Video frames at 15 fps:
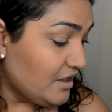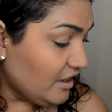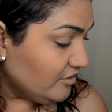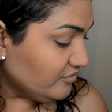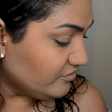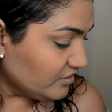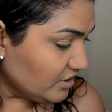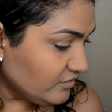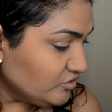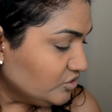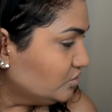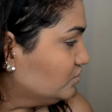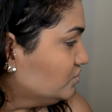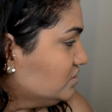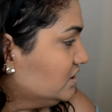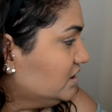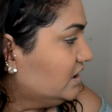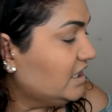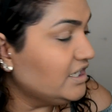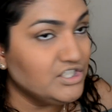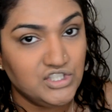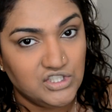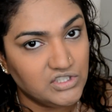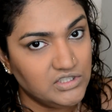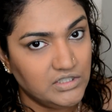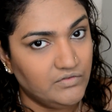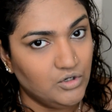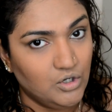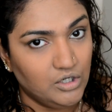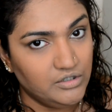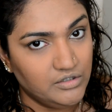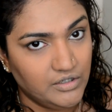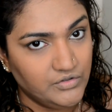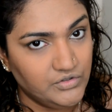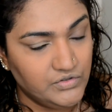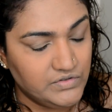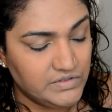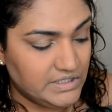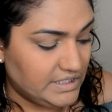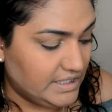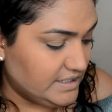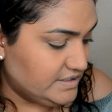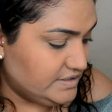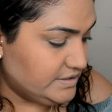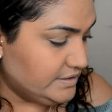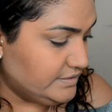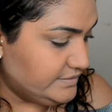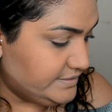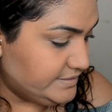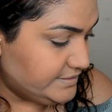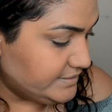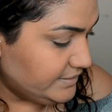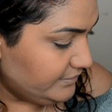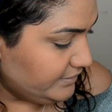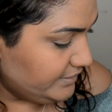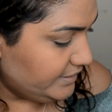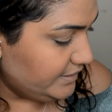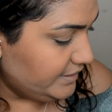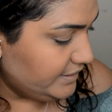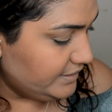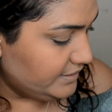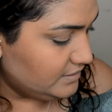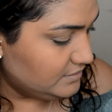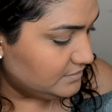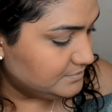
I've never used it, I just never got around using it, so sorry.